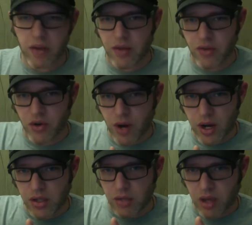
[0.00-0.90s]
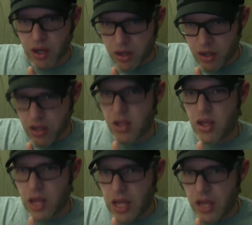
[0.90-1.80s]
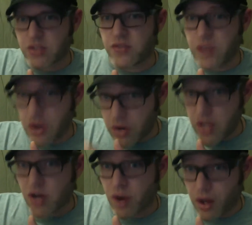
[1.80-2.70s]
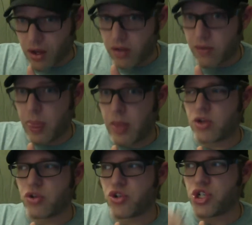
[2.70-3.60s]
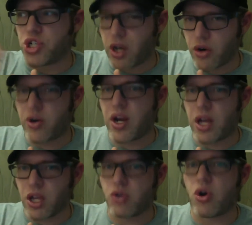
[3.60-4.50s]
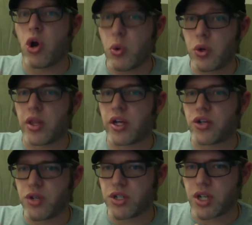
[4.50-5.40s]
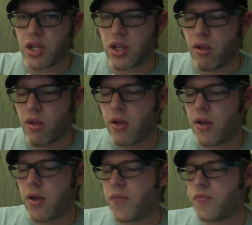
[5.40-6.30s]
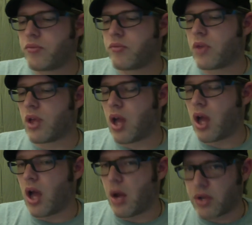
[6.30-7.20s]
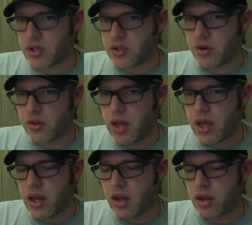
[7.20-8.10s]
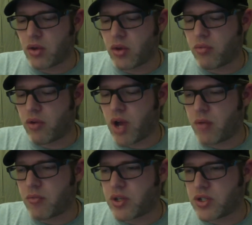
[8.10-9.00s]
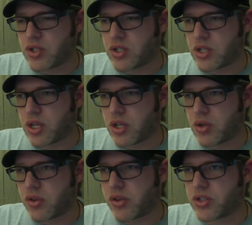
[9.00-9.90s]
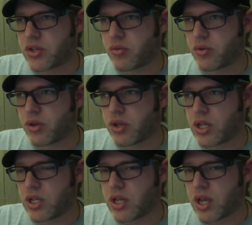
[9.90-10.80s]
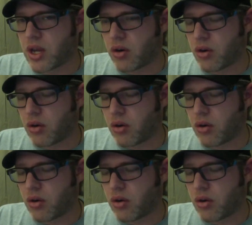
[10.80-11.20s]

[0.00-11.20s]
have the crank on the back. It's a Faraday crank. You're generating your own electricity. I would consider that. The only problem is that the only things that really need that are